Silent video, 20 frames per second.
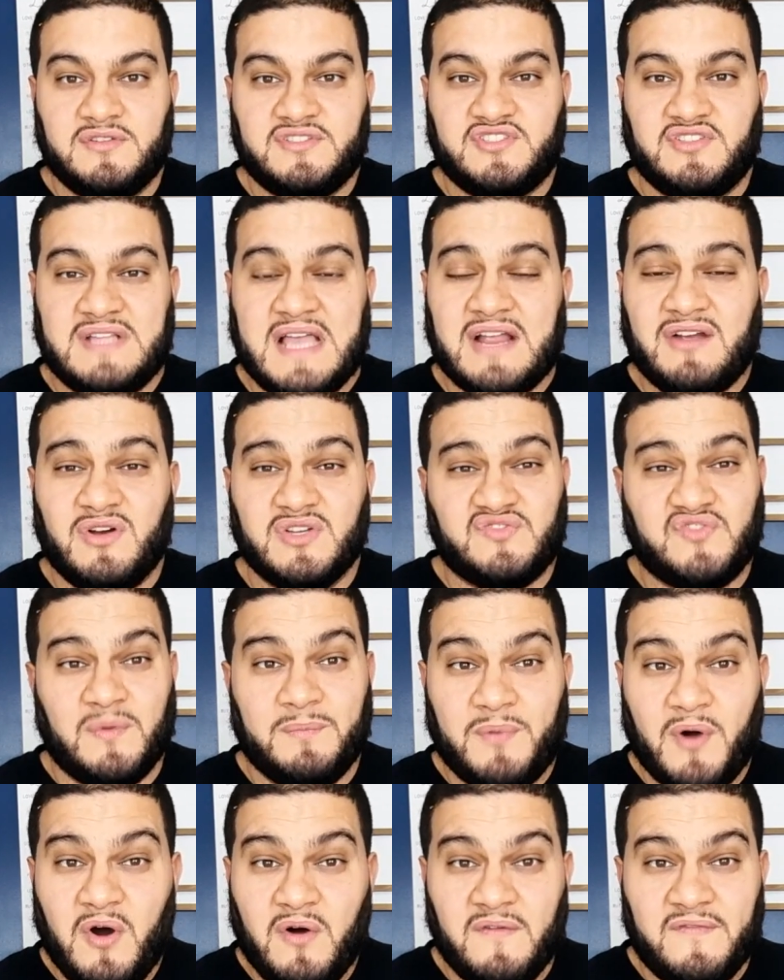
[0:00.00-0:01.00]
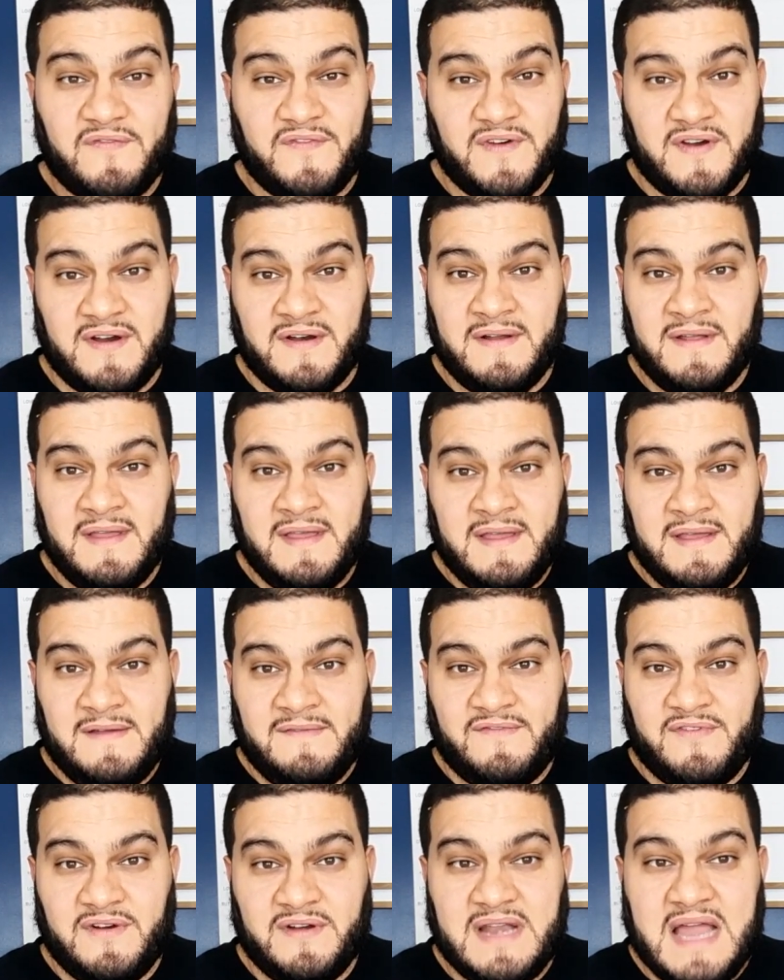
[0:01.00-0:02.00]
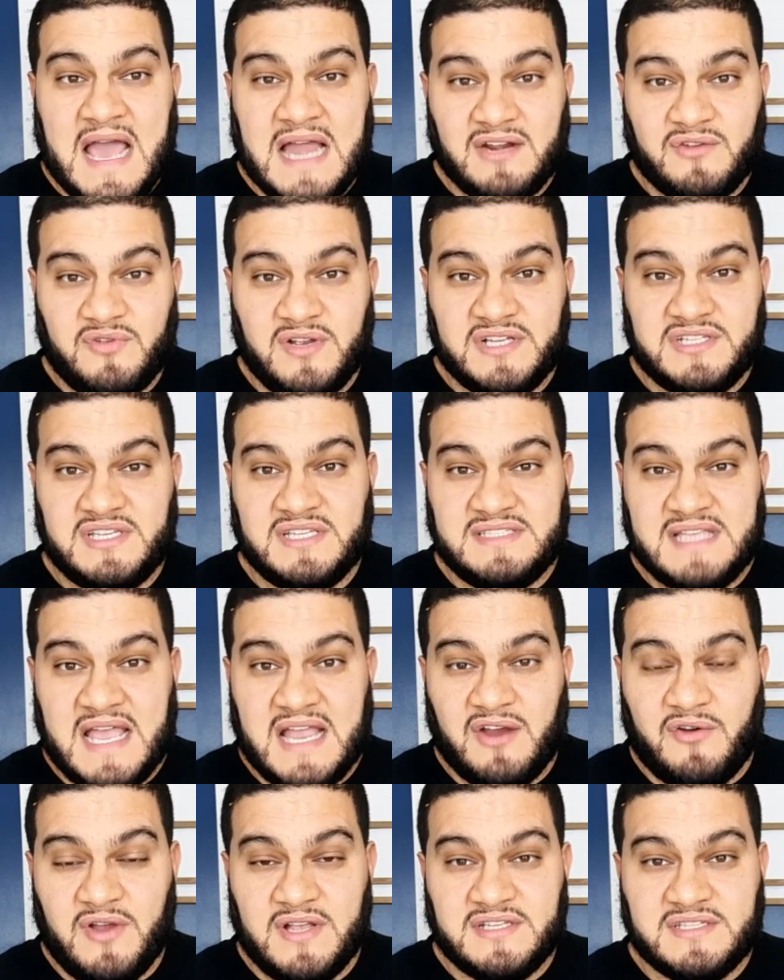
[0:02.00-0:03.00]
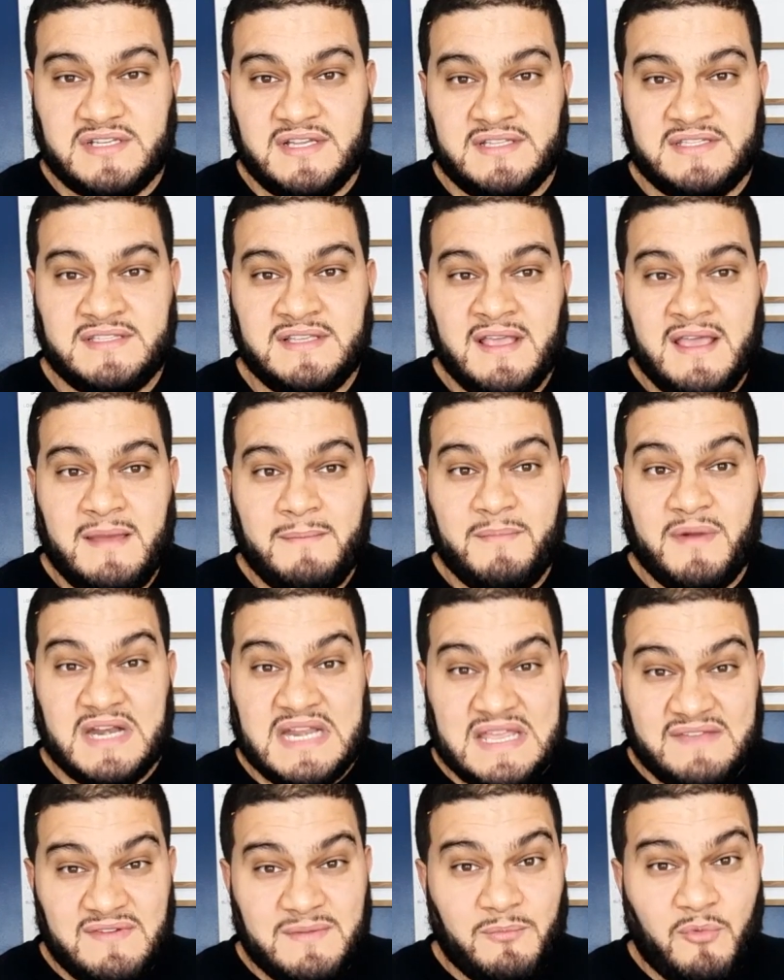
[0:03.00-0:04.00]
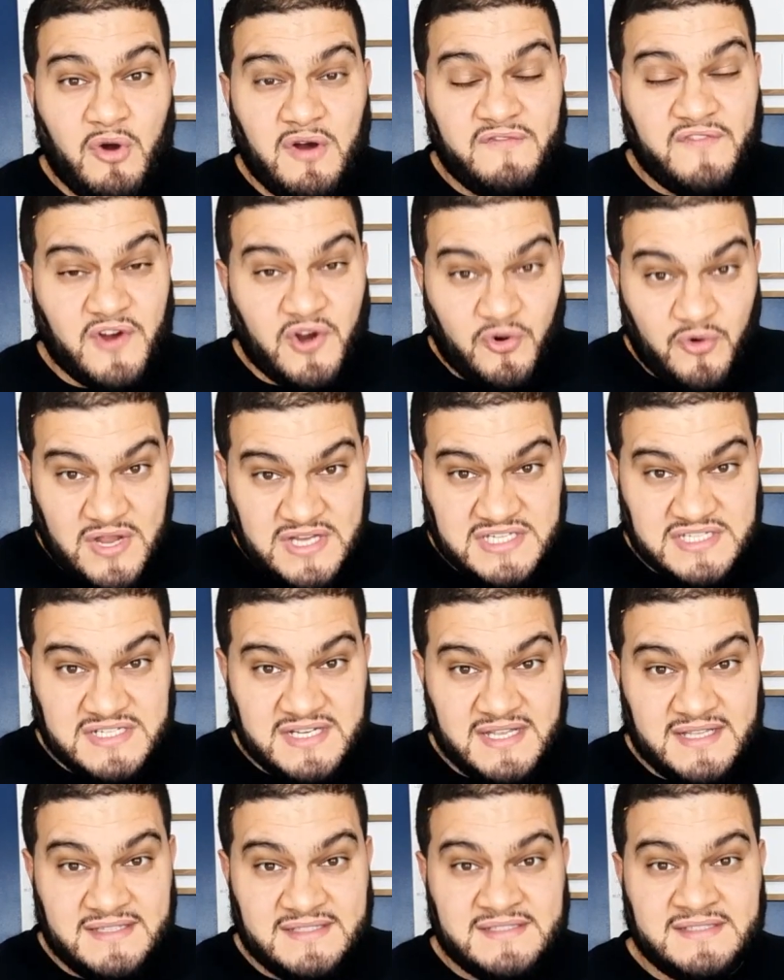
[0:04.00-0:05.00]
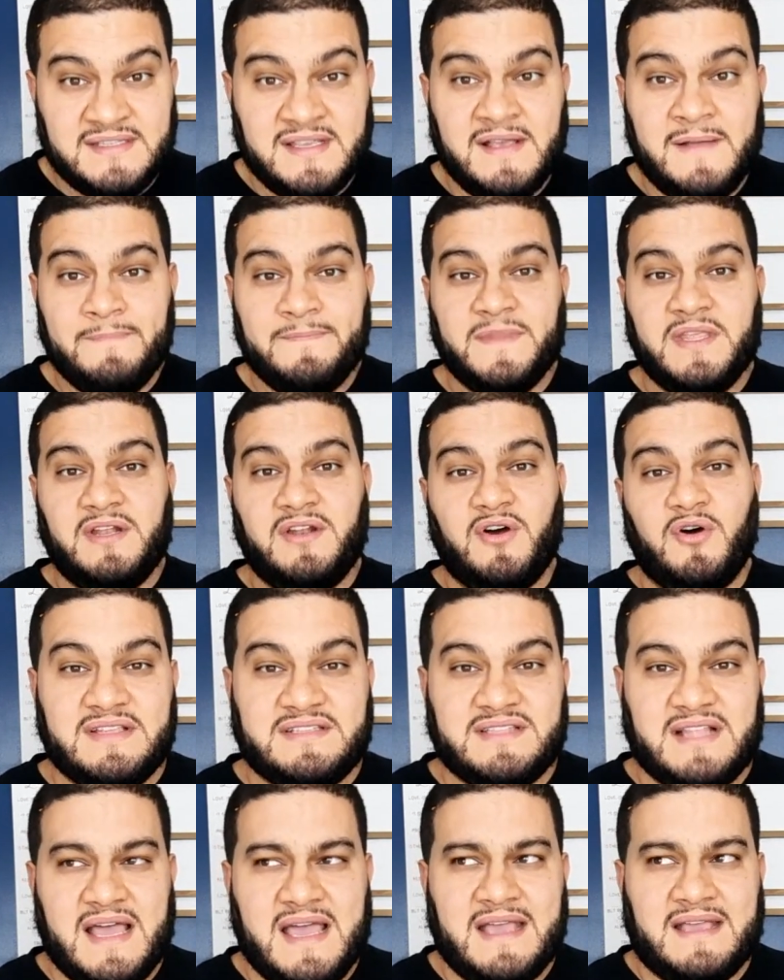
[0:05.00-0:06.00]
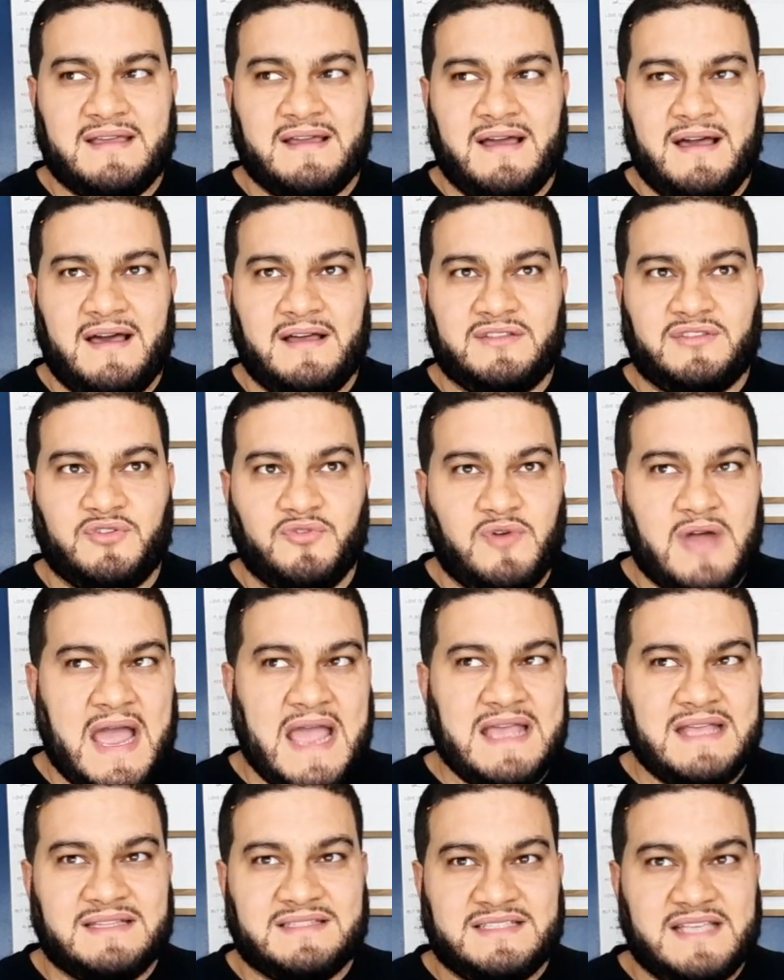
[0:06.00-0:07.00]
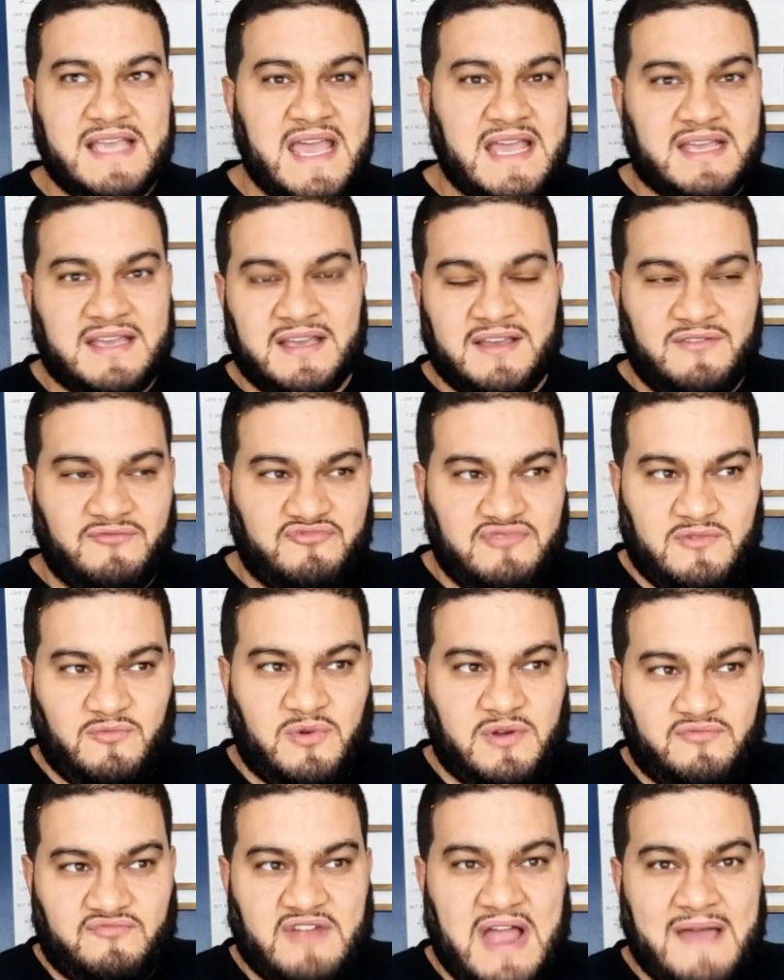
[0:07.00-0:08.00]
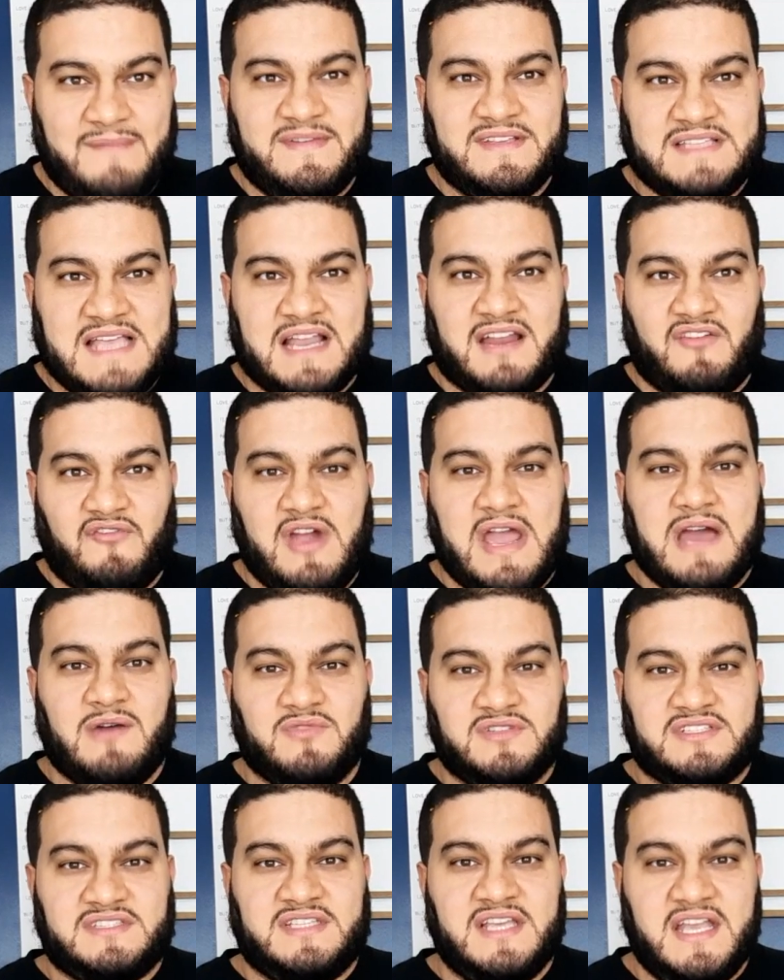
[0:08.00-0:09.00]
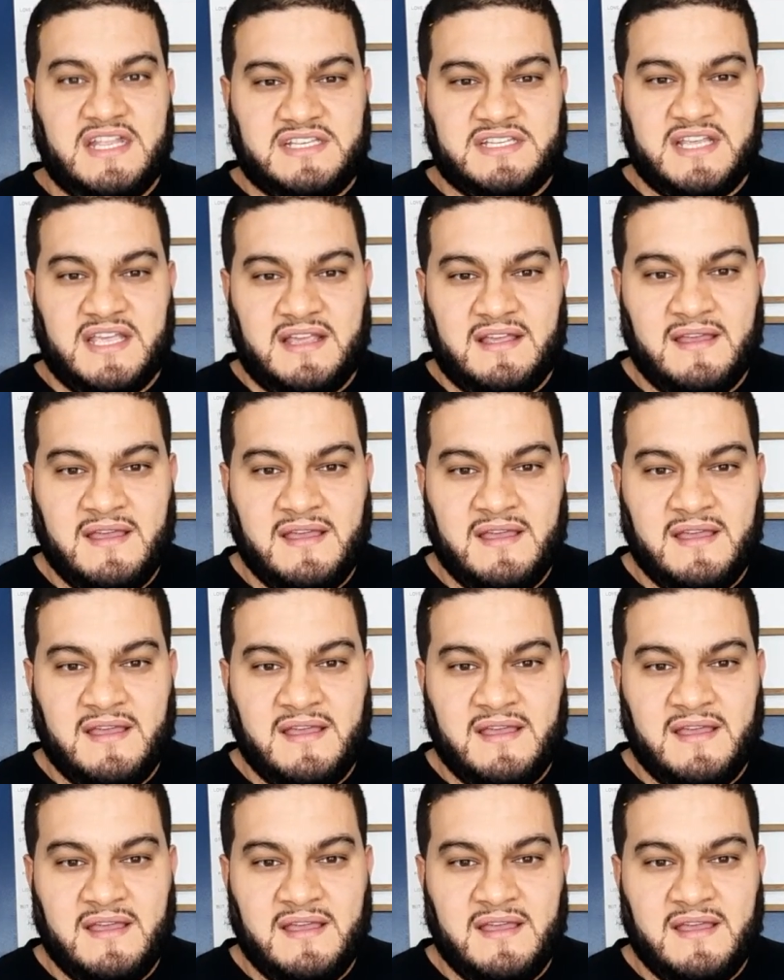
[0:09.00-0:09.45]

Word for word: So that goes for both for for non Christians and Christians, but even more for Christians you know, like, uh, do I take what Ravi Zachariah was teaching?